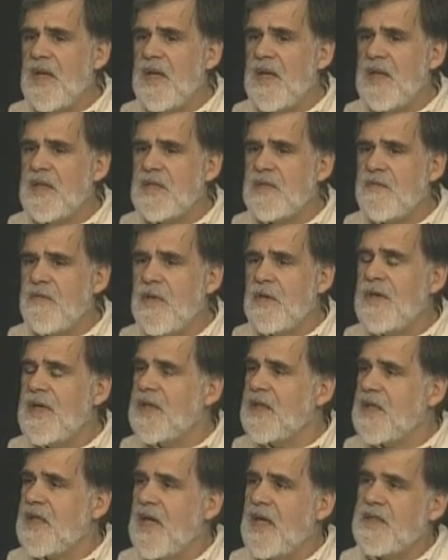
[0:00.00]
It's a very
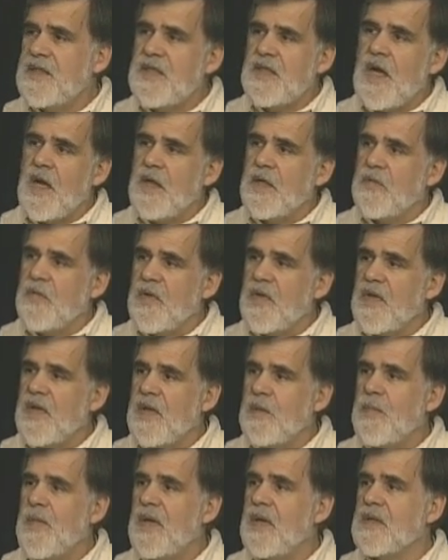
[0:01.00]
intense kind of a
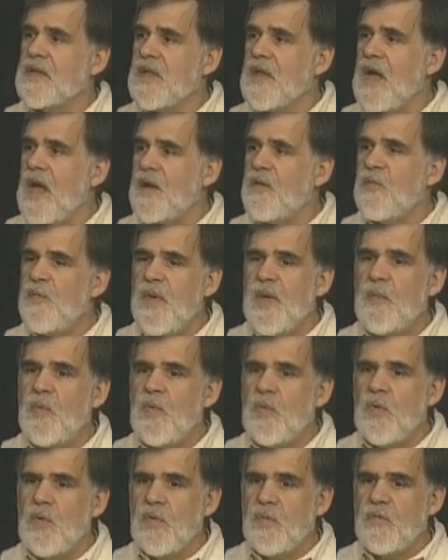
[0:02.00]
thing because a lot of
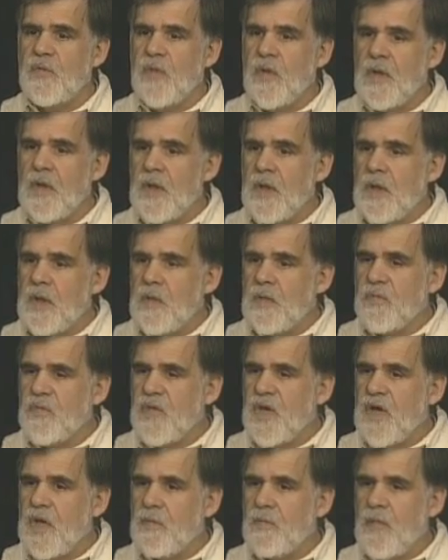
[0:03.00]
people
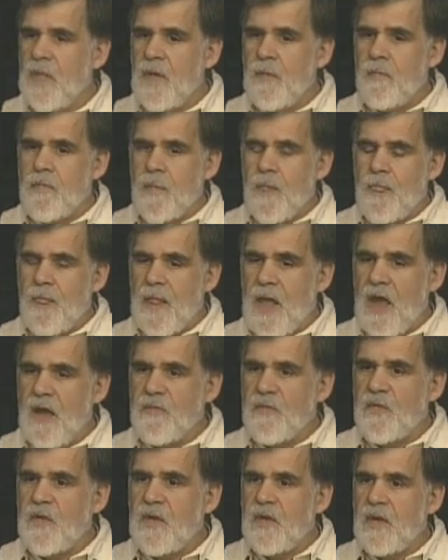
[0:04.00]
who've come
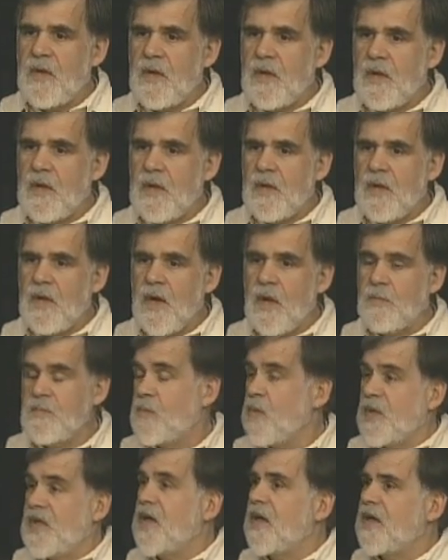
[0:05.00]
have
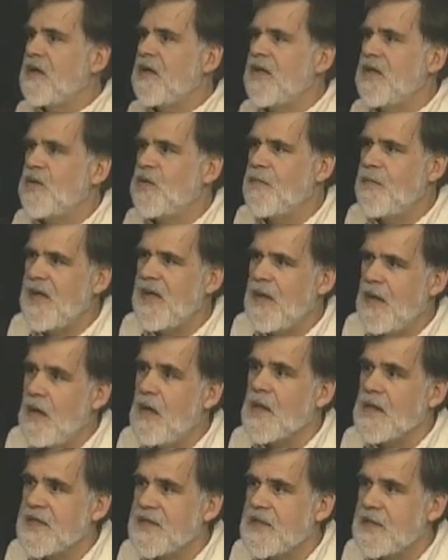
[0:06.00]
come particularly to meet
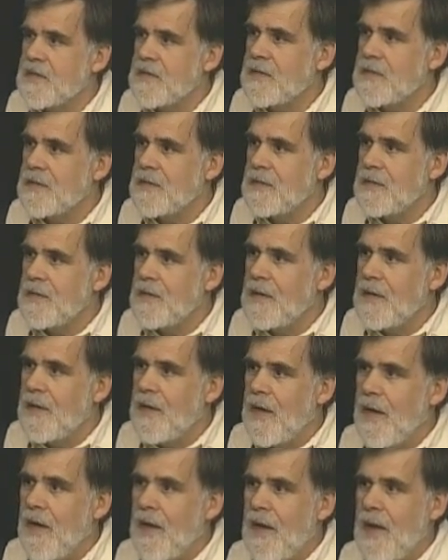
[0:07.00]
us,
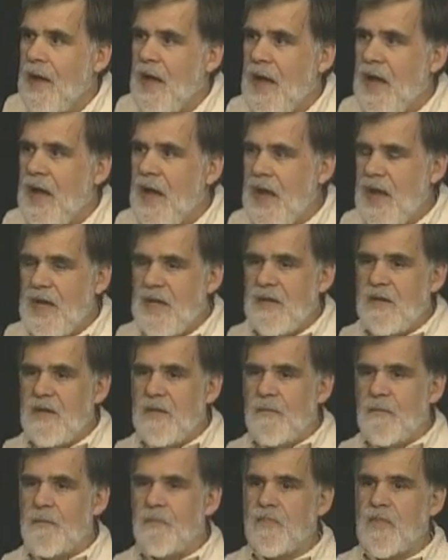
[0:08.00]

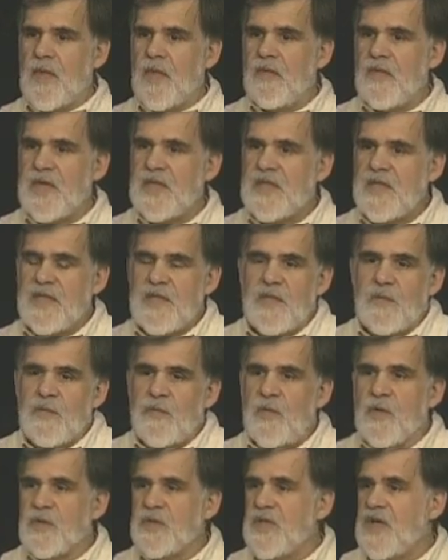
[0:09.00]
and this is their
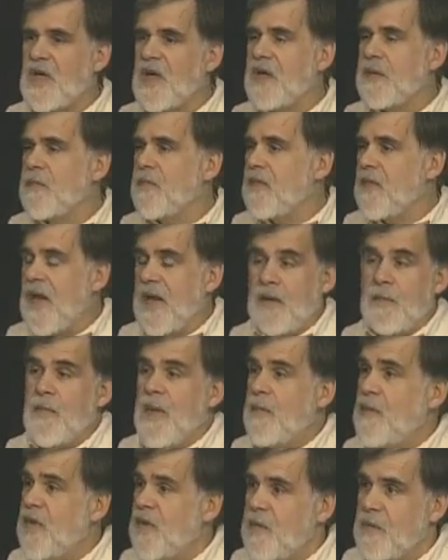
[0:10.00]
first time, and it
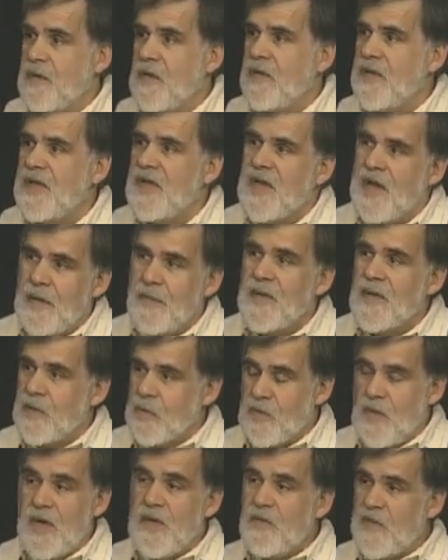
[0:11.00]
may be their only time in
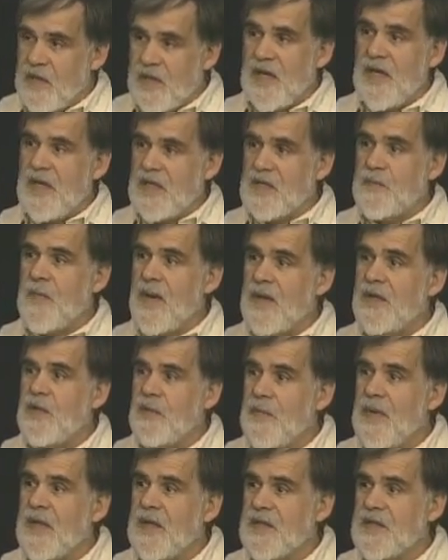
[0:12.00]
their life that they expect
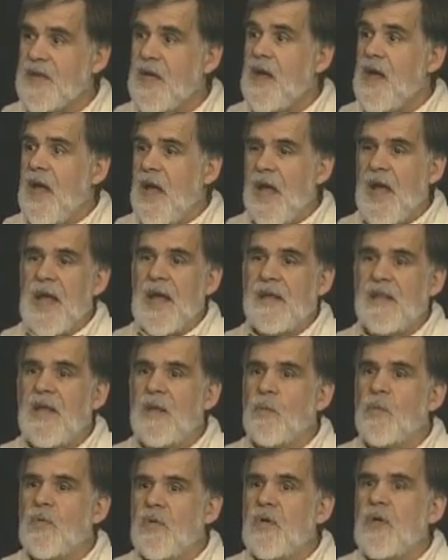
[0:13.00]
to meet us, and
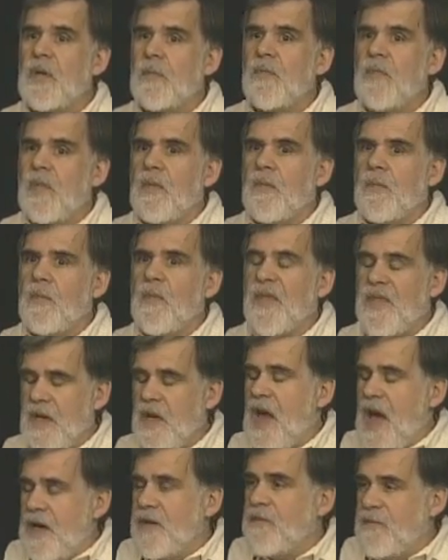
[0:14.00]
they will come with a
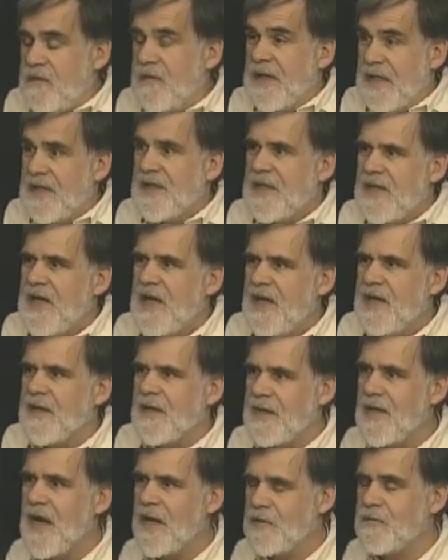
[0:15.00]
lot of intent,
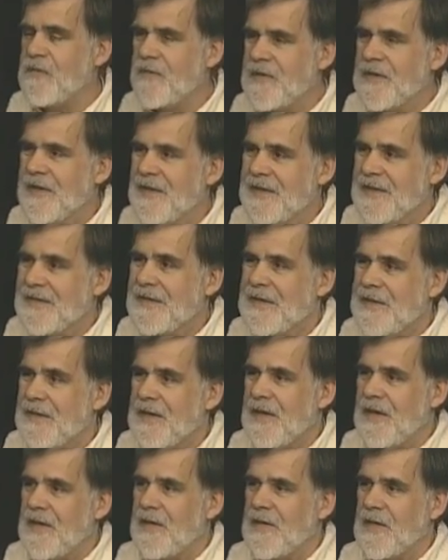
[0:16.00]
a lot of
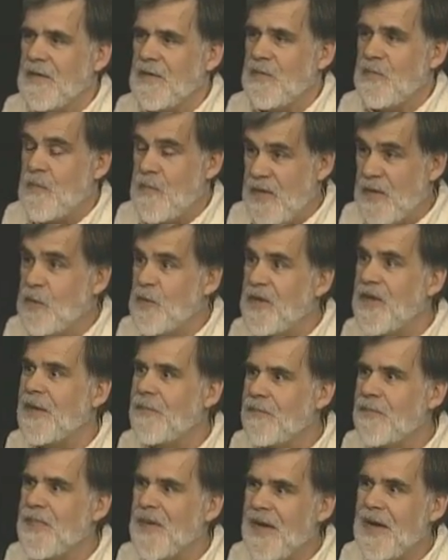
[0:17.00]

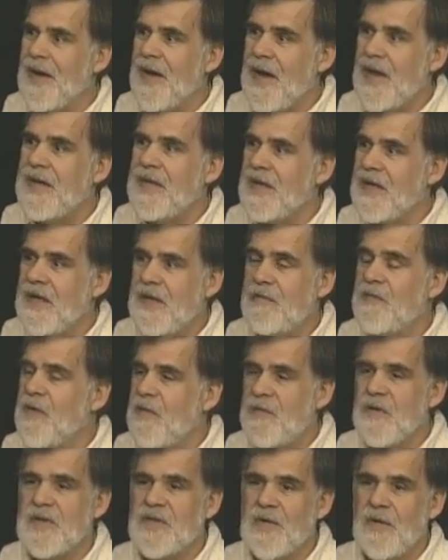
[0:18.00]
build-up behind it, even
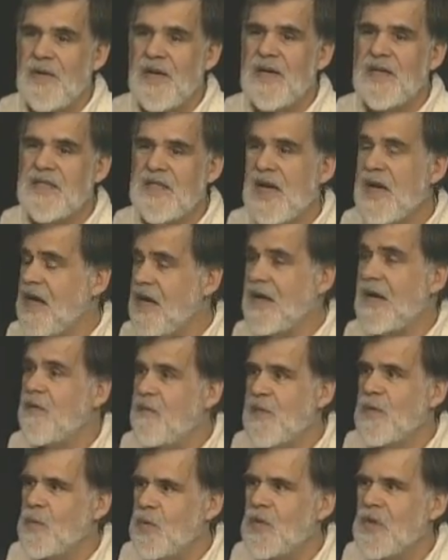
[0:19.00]
if it's only to say, I
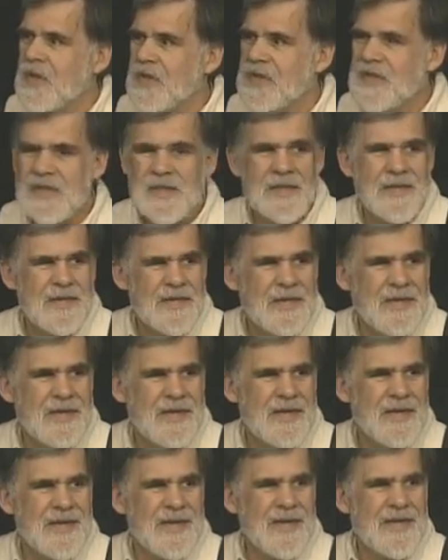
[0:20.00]
love your books.
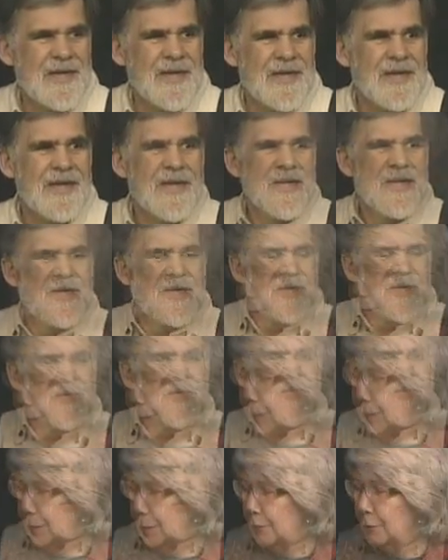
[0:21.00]
It
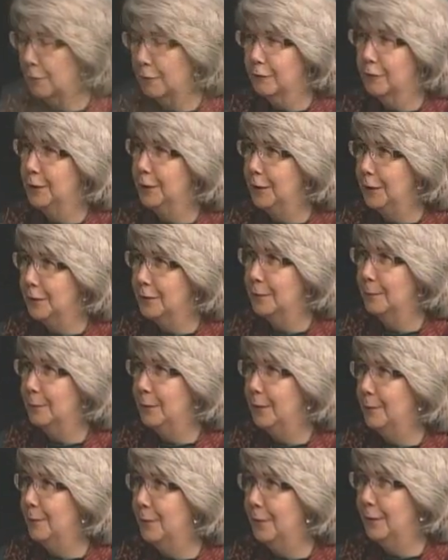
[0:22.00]
gets a little frightening
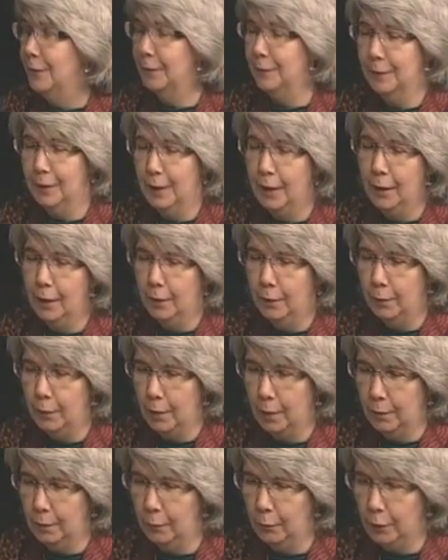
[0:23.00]
sometimes that
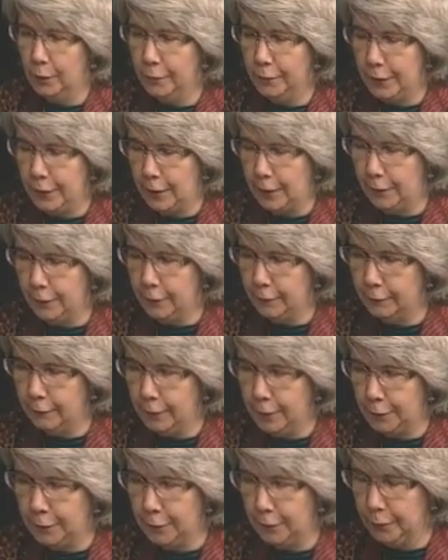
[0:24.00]
one of the guest of
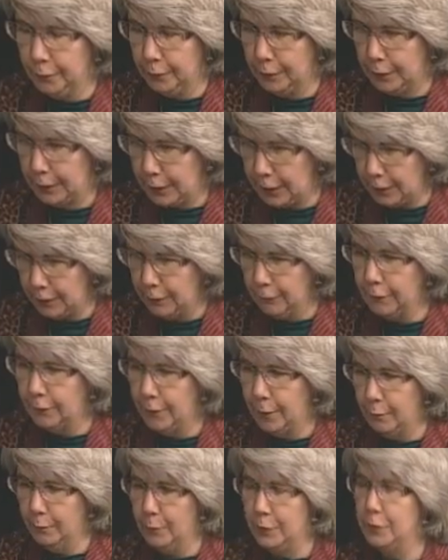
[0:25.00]
honor gigs
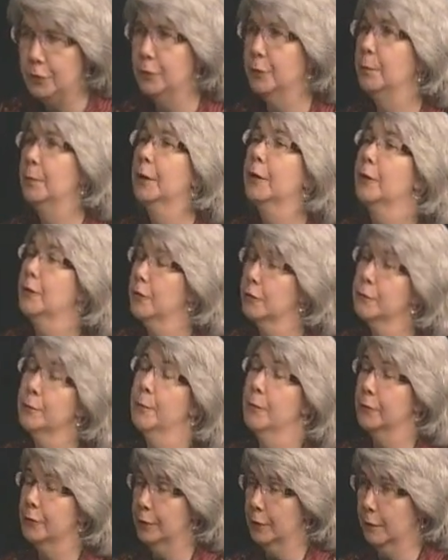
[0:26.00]
that we do, because you're
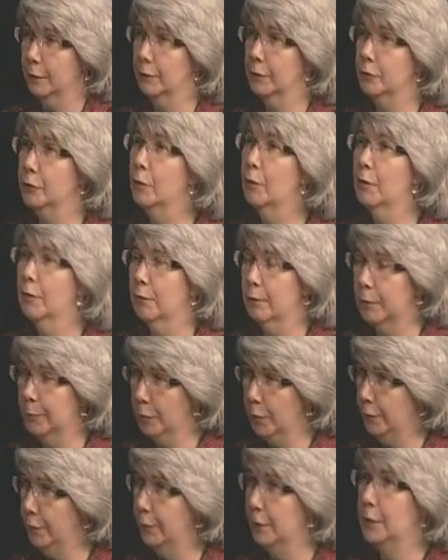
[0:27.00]
supposed to give a talk or a
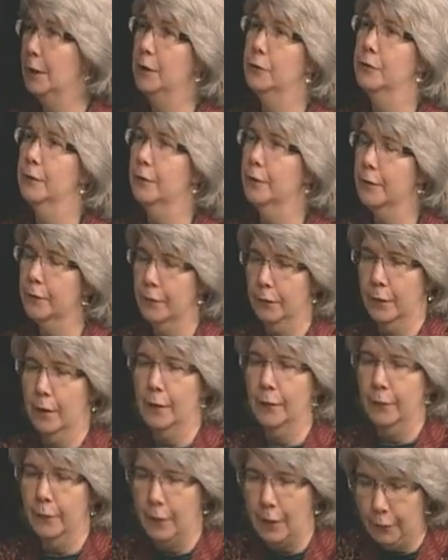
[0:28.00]
presentation
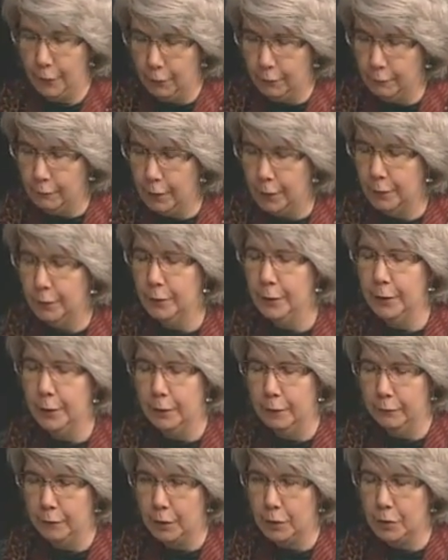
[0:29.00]
as a guest of honor at a
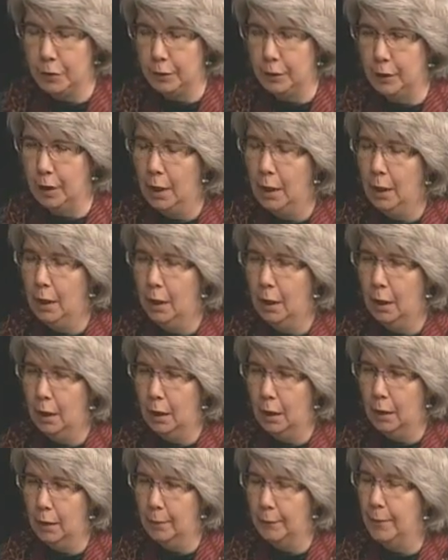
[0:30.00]
convention,
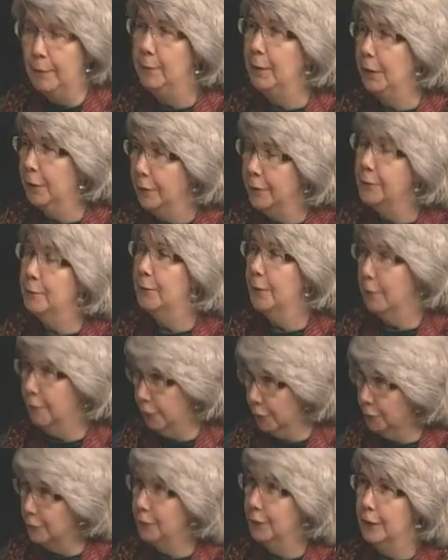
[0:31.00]
and because the
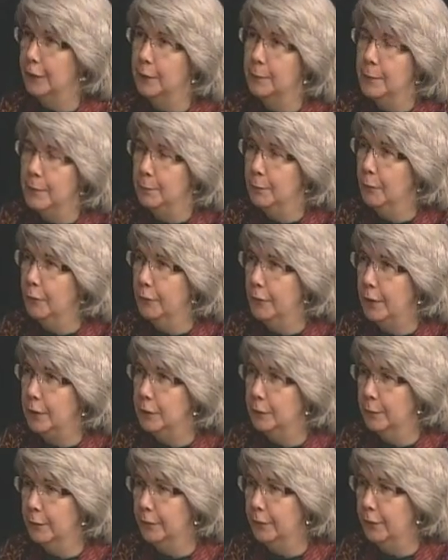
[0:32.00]
first thing that people say
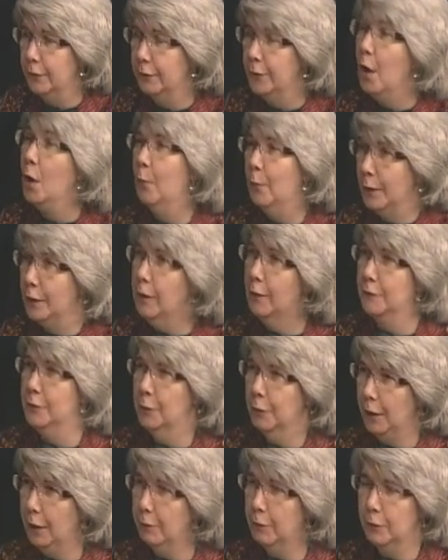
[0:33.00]
to us is, we love
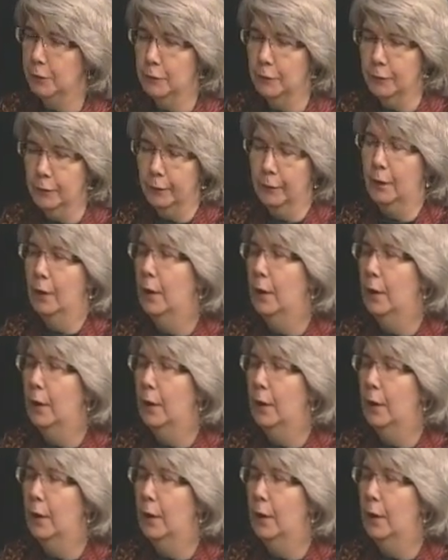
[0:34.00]
your characters,